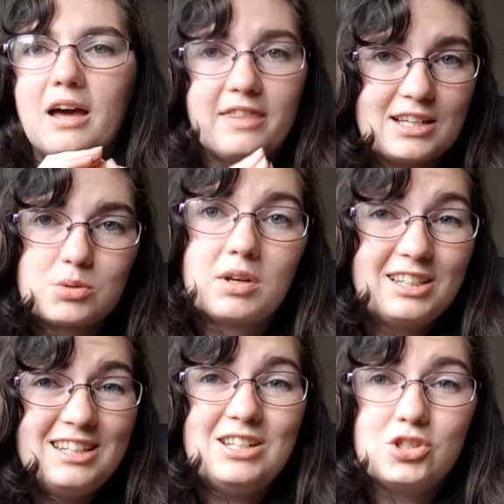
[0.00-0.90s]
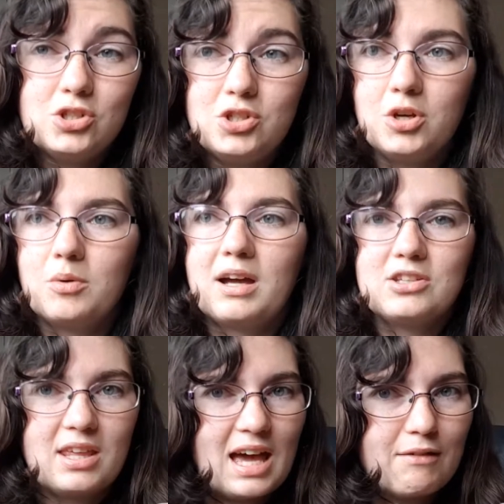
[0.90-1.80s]
That's what I need to do,
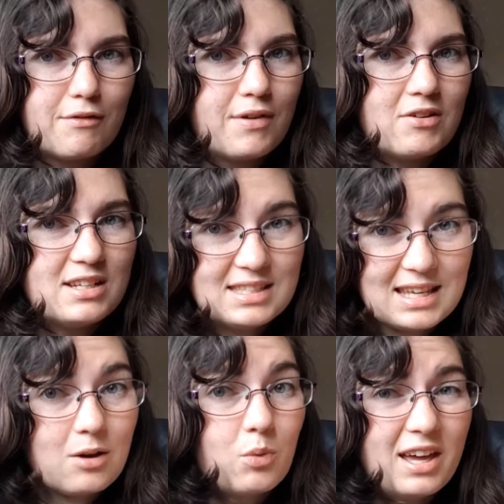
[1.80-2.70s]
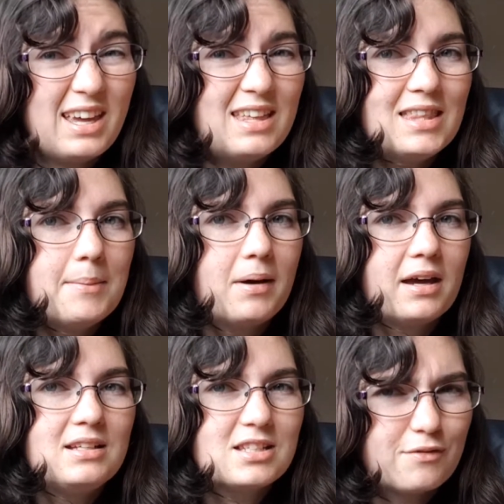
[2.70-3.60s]
and they have a very set way in their
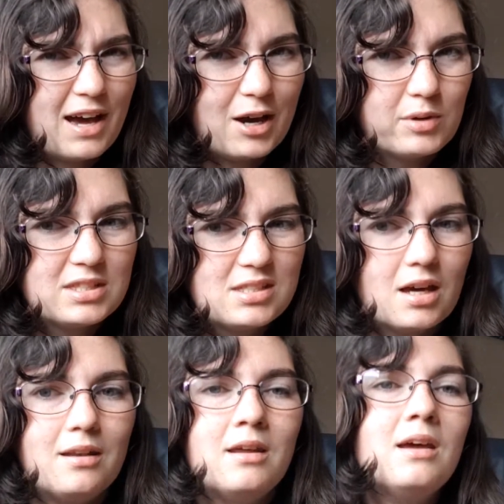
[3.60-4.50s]
mind of how it's done.